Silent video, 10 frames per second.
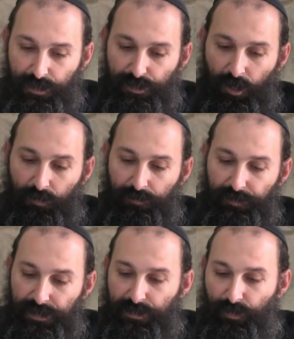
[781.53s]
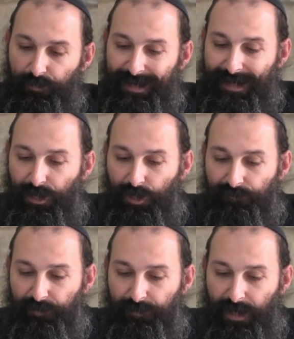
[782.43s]
So this is what we can
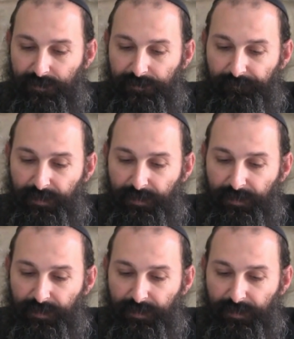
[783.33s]
learn from that.